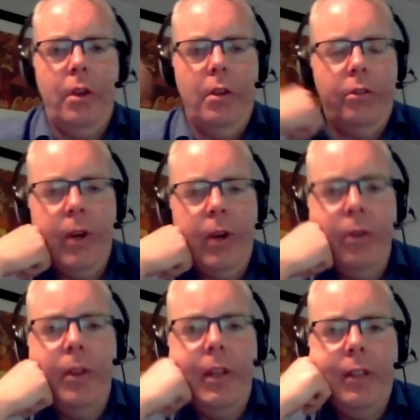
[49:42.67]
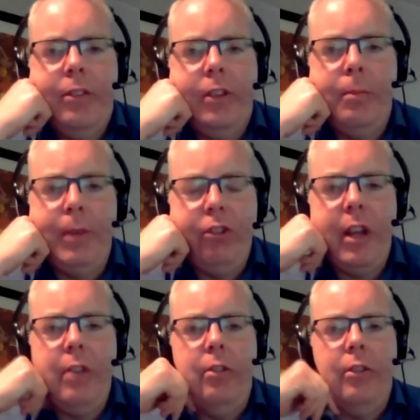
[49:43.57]
so I don't think there's going to be
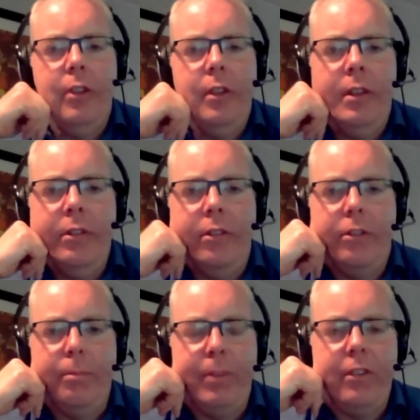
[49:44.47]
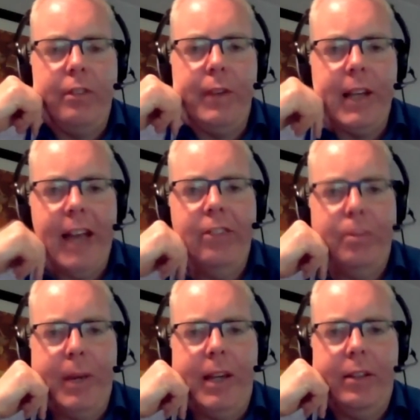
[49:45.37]
changes in these specific
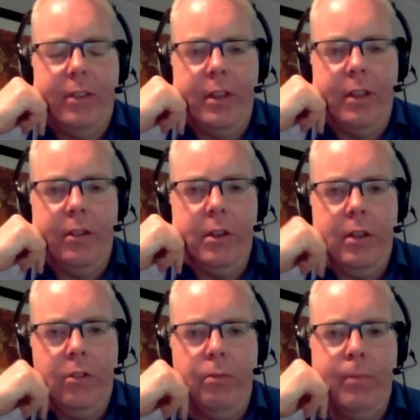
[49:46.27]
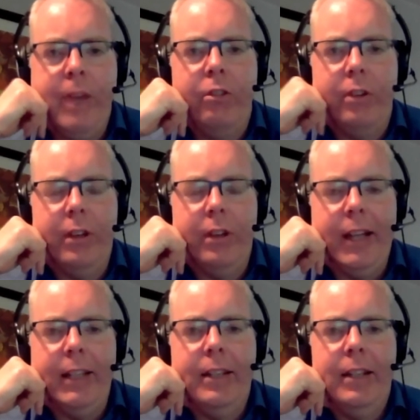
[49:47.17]
aspects that that you mentioned,
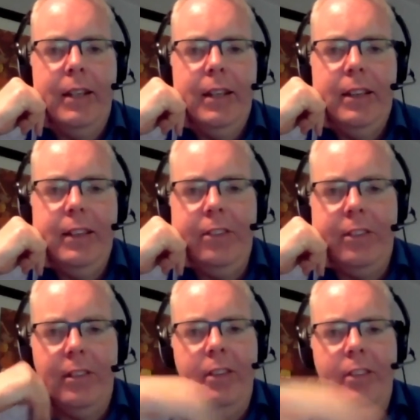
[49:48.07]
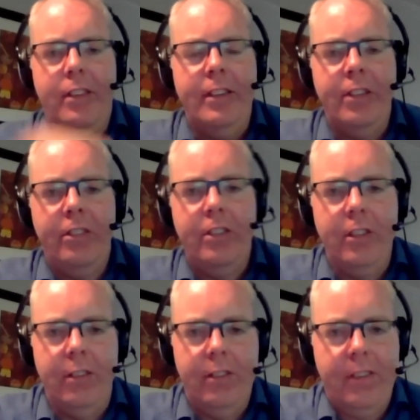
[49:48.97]
like these this
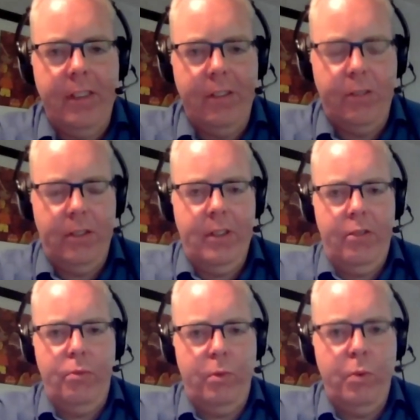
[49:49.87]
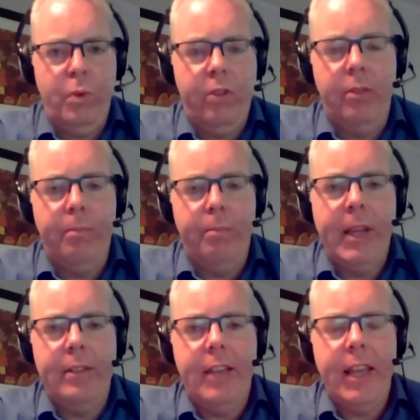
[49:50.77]
distance that that we should
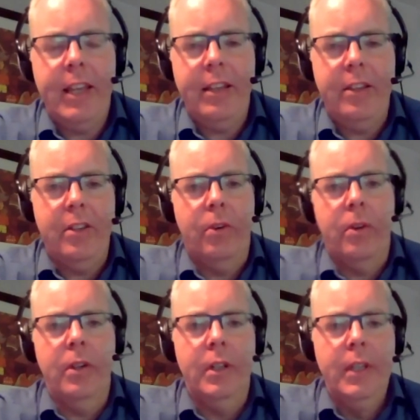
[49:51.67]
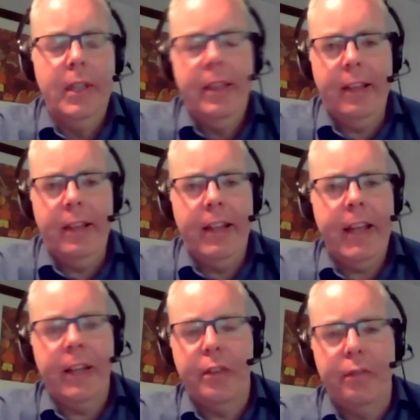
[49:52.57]
maintain, or the
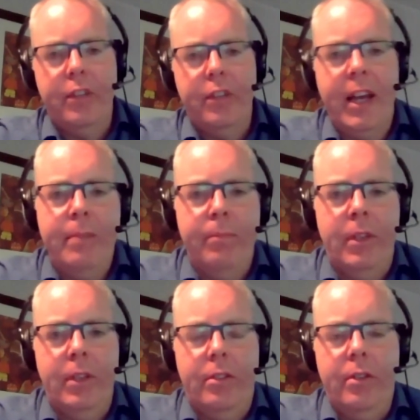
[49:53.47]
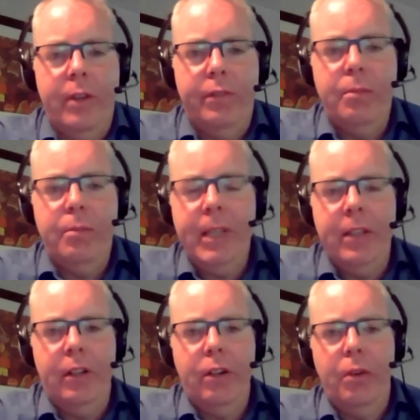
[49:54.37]
length of time that you have to be
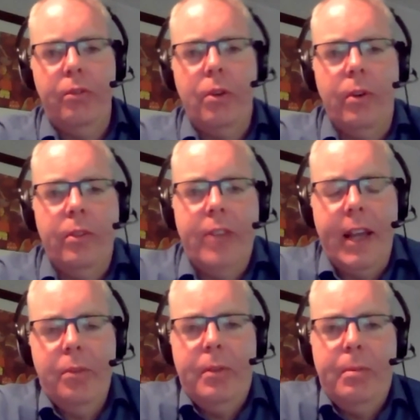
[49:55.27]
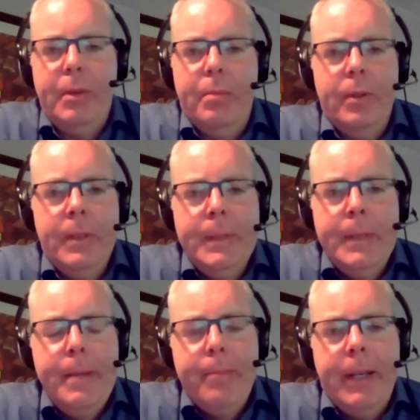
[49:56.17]
in close contact with people,
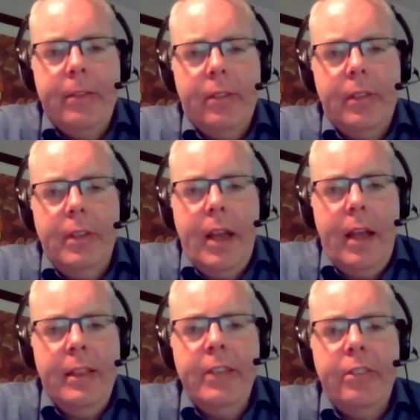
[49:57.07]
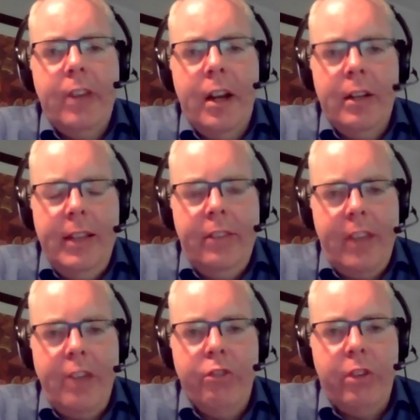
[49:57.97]
because these are
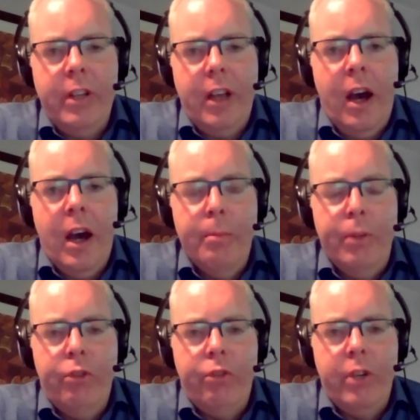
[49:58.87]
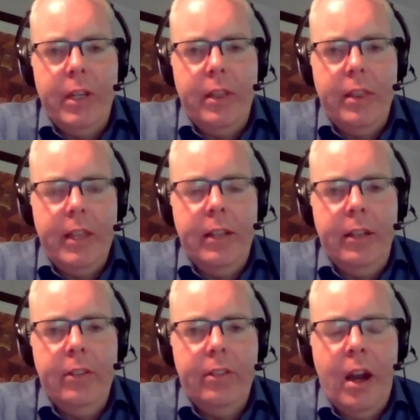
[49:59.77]
essentially arbitrary
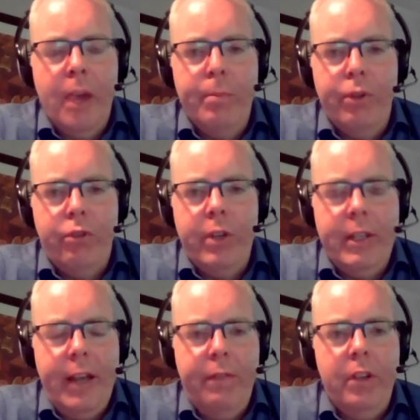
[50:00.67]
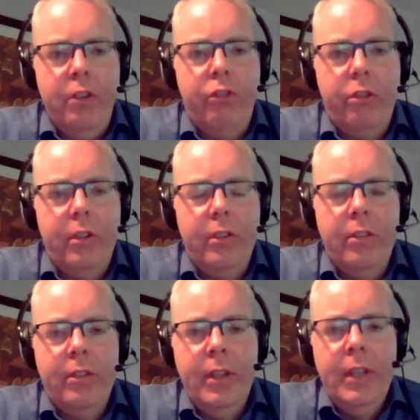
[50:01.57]
things, arbitrary
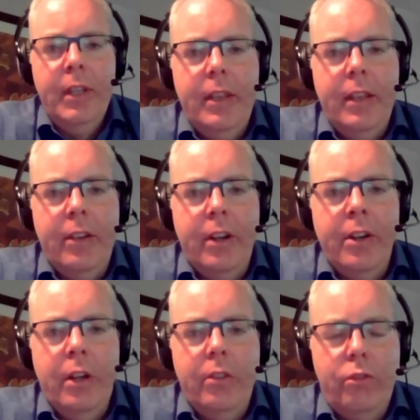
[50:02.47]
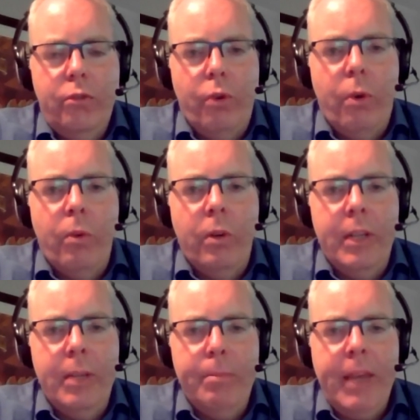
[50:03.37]
definitions that are not
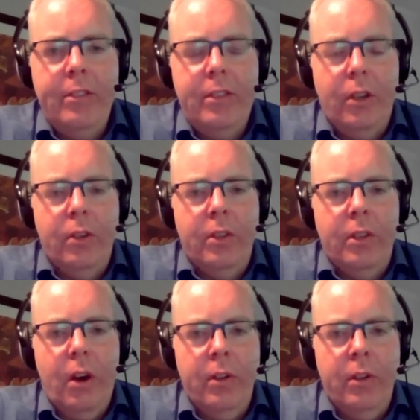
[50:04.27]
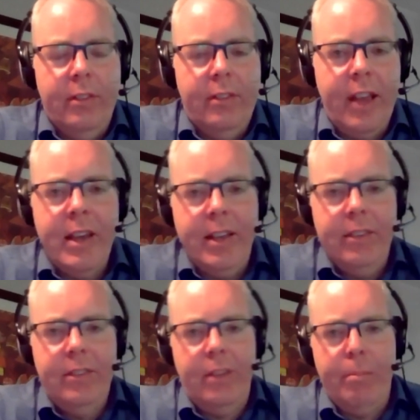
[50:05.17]
strongly based on, on
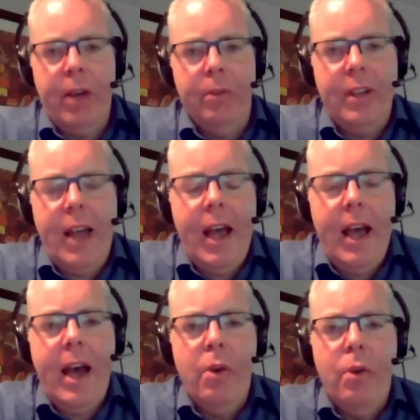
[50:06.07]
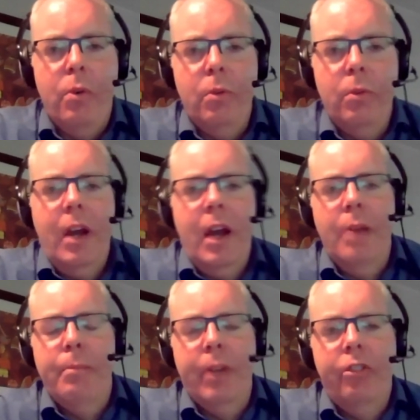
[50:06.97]
science about how,
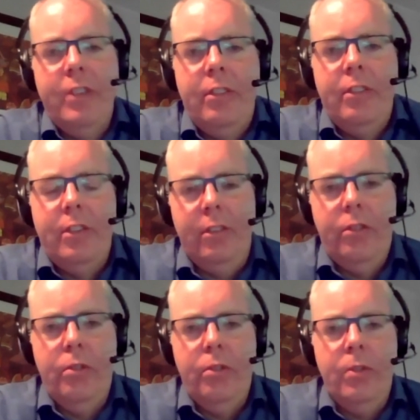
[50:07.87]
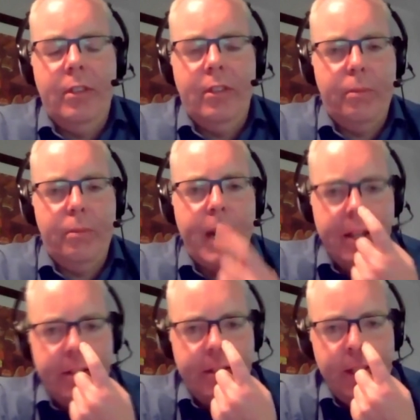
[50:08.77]
how much distance you need to
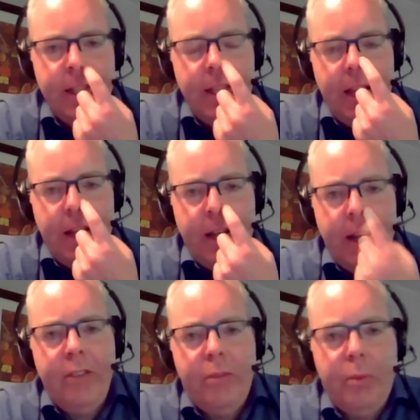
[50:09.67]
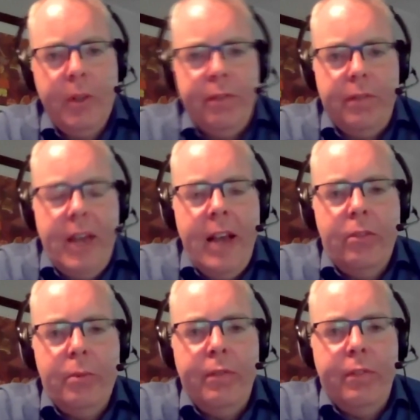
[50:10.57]
spread. And as we've
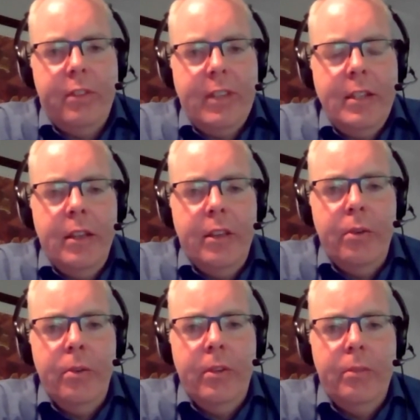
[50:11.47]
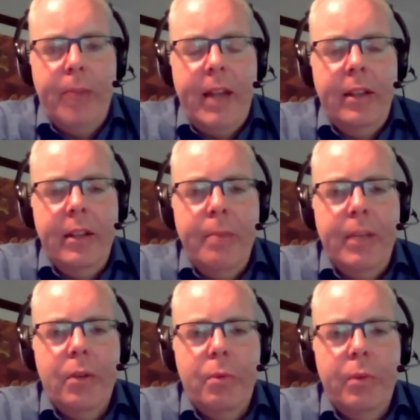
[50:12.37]
as we've seen through this
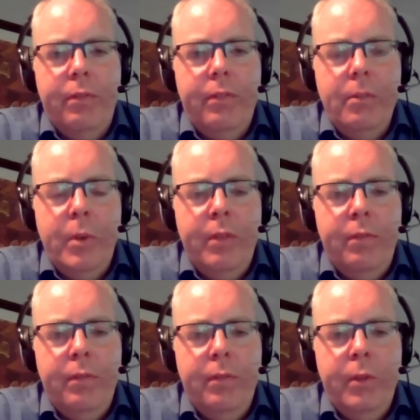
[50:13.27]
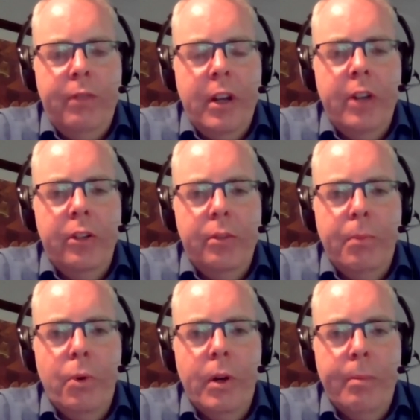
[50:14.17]
pandemic, we've we've we've learned
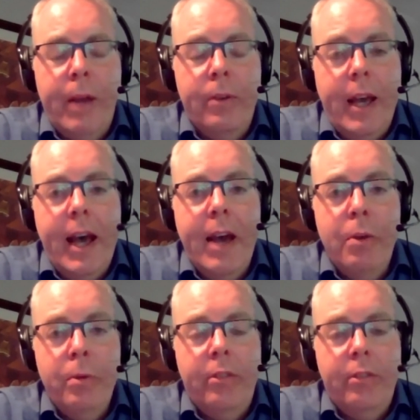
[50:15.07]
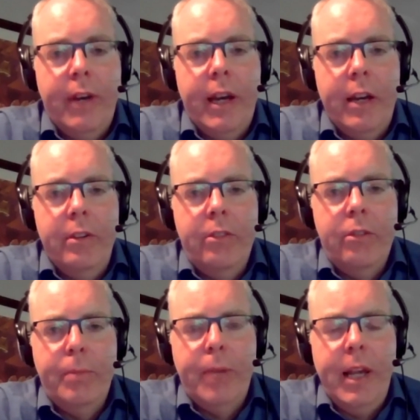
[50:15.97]
more about how this virus
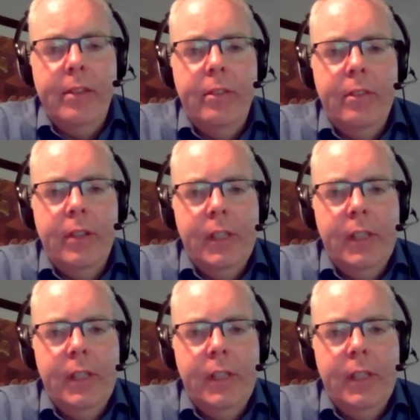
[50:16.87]
spreads